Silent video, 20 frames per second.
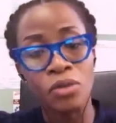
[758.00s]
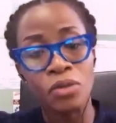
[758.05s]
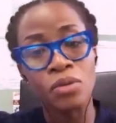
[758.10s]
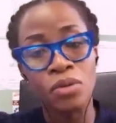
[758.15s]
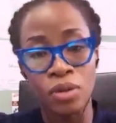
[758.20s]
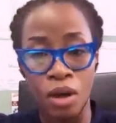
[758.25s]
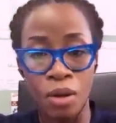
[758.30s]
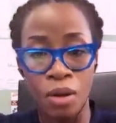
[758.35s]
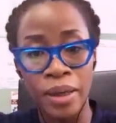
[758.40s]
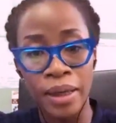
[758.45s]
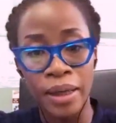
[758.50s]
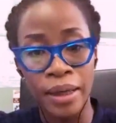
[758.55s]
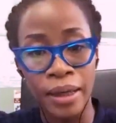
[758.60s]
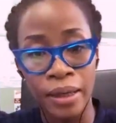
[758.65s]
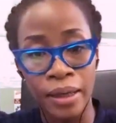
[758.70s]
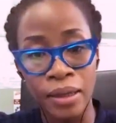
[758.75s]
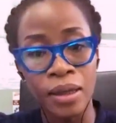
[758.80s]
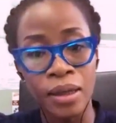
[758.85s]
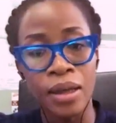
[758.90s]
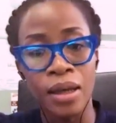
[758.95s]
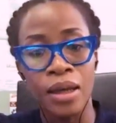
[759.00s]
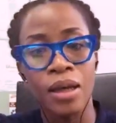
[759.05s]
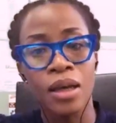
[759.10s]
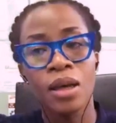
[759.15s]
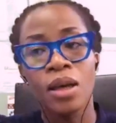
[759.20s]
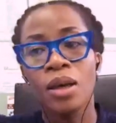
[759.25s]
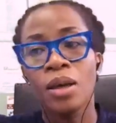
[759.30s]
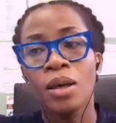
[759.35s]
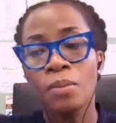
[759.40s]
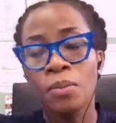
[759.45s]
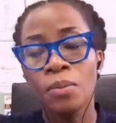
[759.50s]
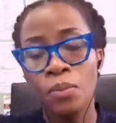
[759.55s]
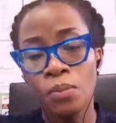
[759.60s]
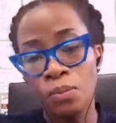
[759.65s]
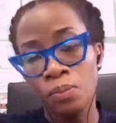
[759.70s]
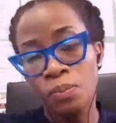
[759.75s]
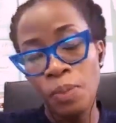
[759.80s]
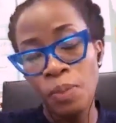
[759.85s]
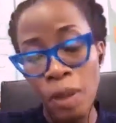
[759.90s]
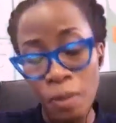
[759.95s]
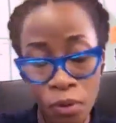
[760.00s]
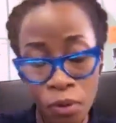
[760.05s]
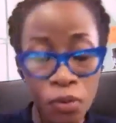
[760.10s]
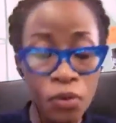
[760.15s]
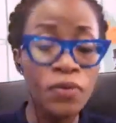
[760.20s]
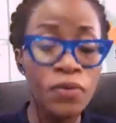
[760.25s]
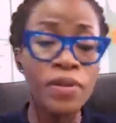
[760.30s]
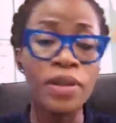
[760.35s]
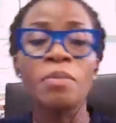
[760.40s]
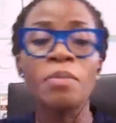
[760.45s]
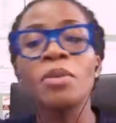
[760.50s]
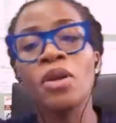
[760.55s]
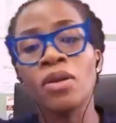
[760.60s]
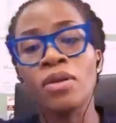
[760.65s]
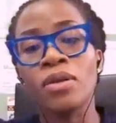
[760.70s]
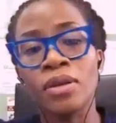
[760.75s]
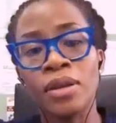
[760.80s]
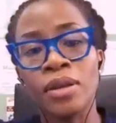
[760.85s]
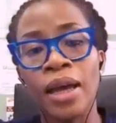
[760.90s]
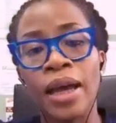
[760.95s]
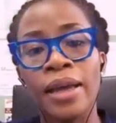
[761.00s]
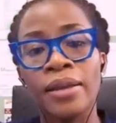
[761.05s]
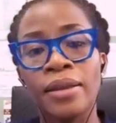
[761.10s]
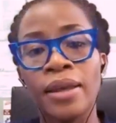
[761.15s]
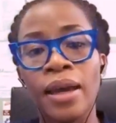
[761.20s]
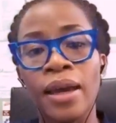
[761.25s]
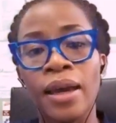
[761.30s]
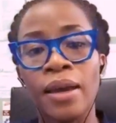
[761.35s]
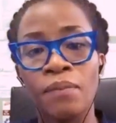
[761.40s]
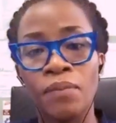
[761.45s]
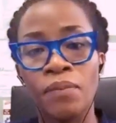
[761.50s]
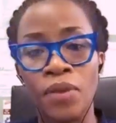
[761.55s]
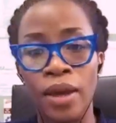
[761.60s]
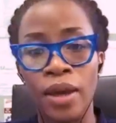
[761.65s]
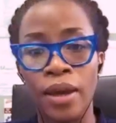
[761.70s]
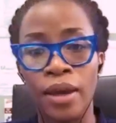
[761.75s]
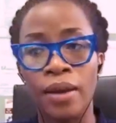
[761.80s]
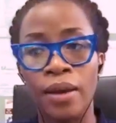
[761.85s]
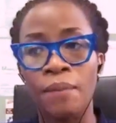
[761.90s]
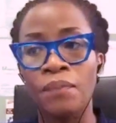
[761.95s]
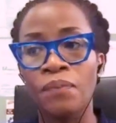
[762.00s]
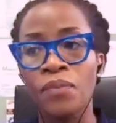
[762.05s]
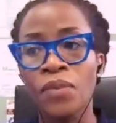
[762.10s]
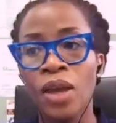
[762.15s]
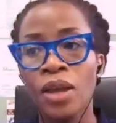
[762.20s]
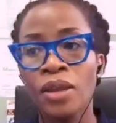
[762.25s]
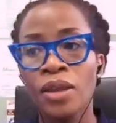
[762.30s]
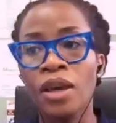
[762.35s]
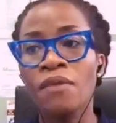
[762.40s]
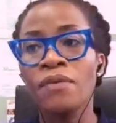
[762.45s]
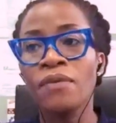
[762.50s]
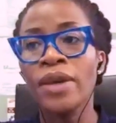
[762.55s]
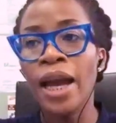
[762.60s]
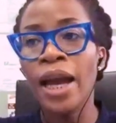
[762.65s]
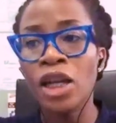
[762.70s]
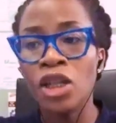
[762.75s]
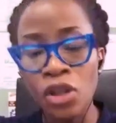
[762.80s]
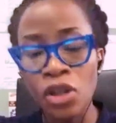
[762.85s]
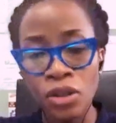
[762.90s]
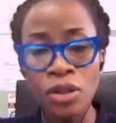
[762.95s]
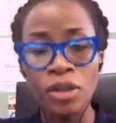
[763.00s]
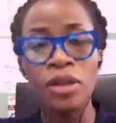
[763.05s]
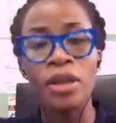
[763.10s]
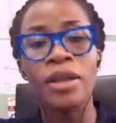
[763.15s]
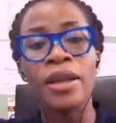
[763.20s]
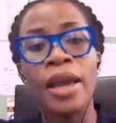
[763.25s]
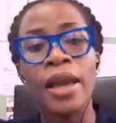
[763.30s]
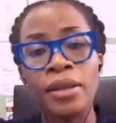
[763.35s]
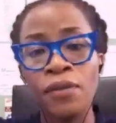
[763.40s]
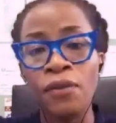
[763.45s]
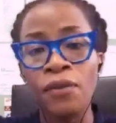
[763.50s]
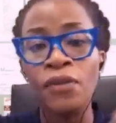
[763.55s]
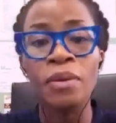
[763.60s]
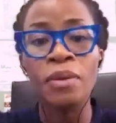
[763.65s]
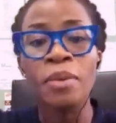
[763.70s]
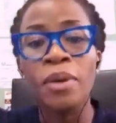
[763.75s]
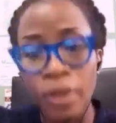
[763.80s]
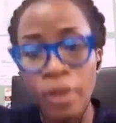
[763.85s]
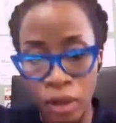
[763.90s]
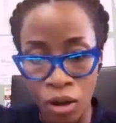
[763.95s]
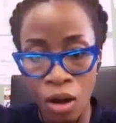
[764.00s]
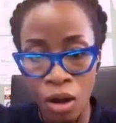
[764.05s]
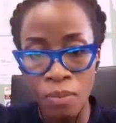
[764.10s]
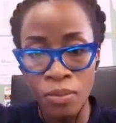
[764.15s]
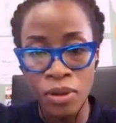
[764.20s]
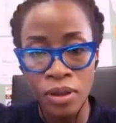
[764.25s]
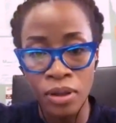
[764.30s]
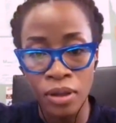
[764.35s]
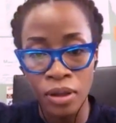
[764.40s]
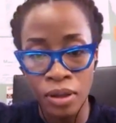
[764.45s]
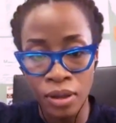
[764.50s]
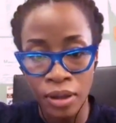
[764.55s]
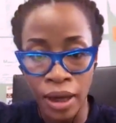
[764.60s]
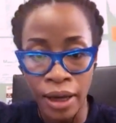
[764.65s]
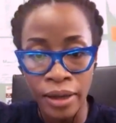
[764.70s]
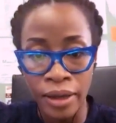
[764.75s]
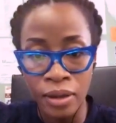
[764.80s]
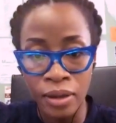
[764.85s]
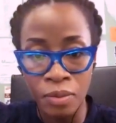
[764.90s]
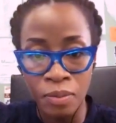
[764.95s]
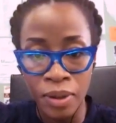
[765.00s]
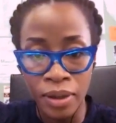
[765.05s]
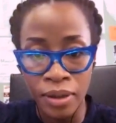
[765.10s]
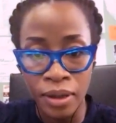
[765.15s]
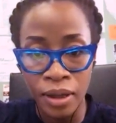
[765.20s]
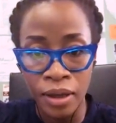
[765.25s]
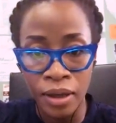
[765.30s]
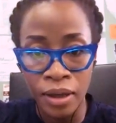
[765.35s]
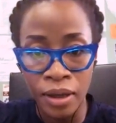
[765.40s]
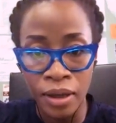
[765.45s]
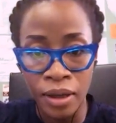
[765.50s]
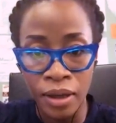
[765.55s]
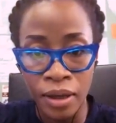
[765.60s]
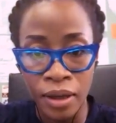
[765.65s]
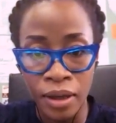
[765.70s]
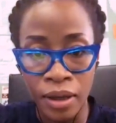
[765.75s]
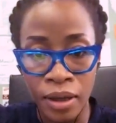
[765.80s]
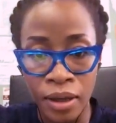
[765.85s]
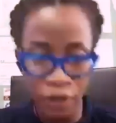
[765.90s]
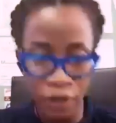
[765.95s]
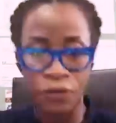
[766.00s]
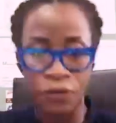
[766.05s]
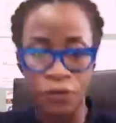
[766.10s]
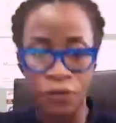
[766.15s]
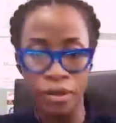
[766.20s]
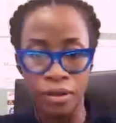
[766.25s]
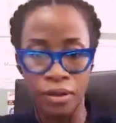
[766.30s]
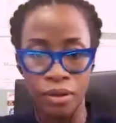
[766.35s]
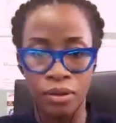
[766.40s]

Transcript: who's coming in, people who've seen me on site, their reaction to the next female that comes to the site meeting will be different.